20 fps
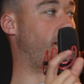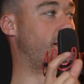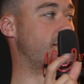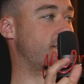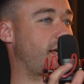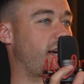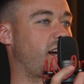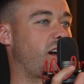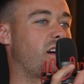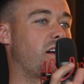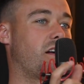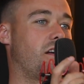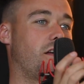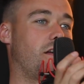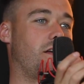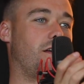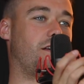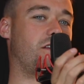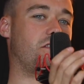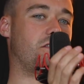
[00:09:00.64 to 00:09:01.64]
of days later,
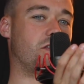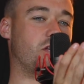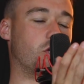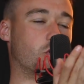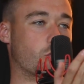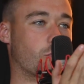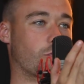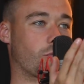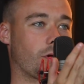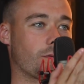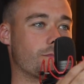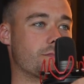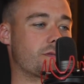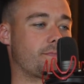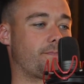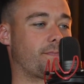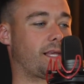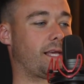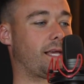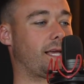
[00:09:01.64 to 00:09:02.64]
you sometimes
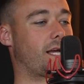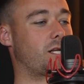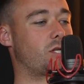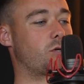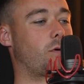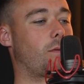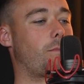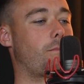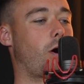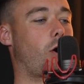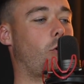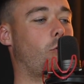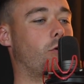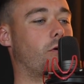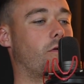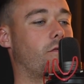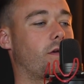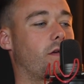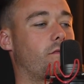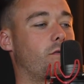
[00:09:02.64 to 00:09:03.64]
can get into a mode
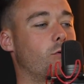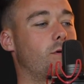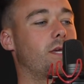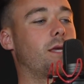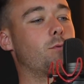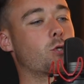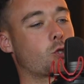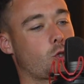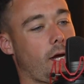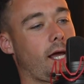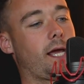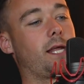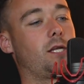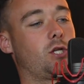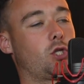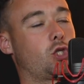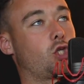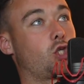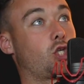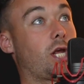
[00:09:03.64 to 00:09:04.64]
of, if you keep
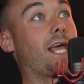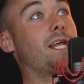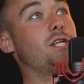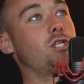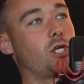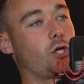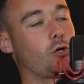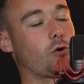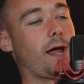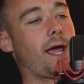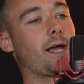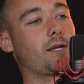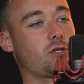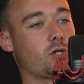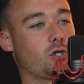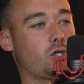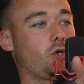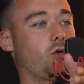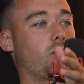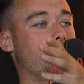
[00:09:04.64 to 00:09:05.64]
changing your
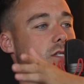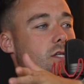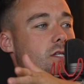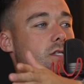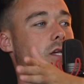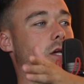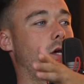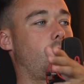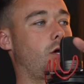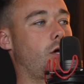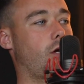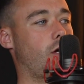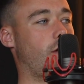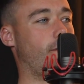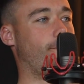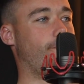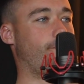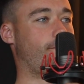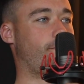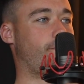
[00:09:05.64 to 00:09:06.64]
exercises,
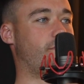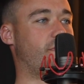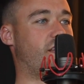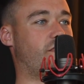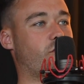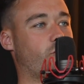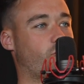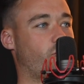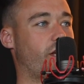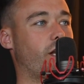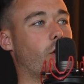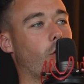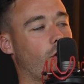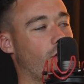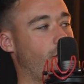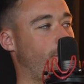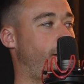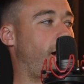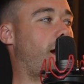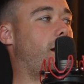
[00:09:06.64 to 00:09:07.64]
they have to relearn
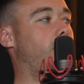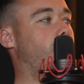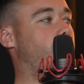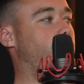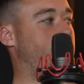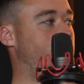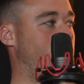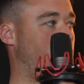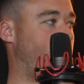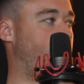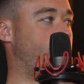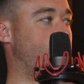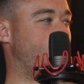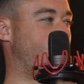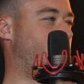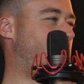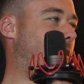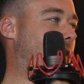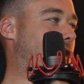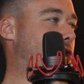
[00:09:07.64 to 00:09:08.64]
the pattern, so they're